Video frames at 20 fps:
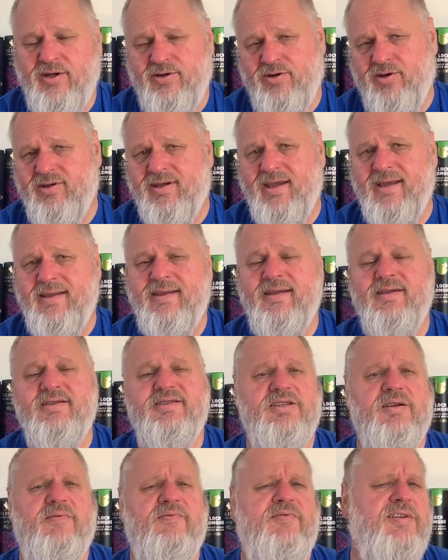Not getting
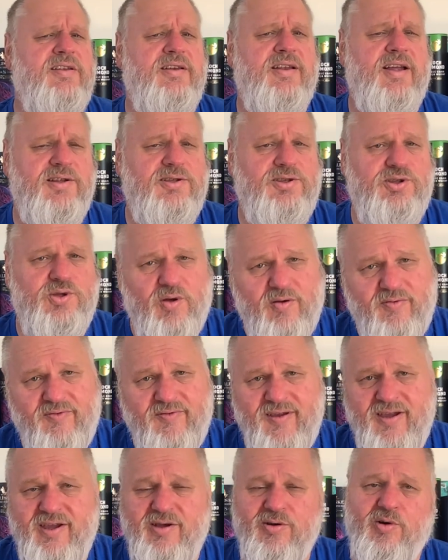something like
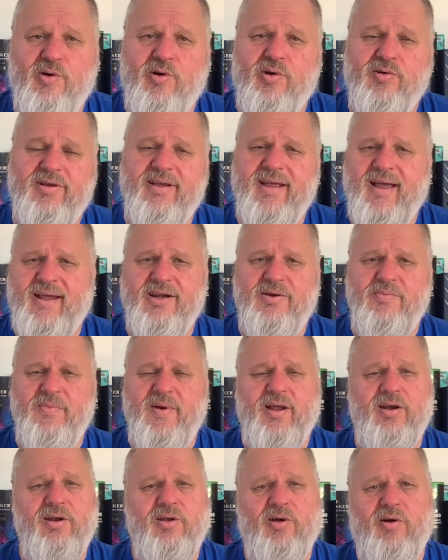toffee or
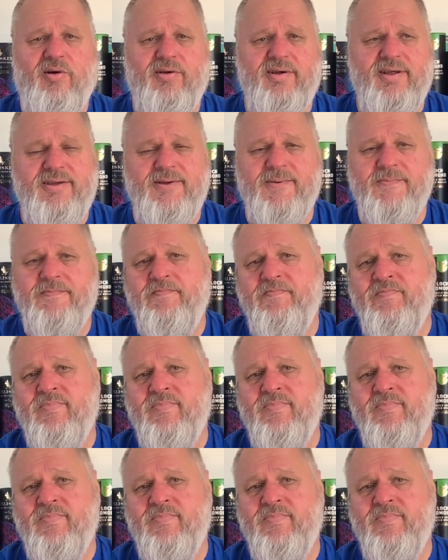caramel on it.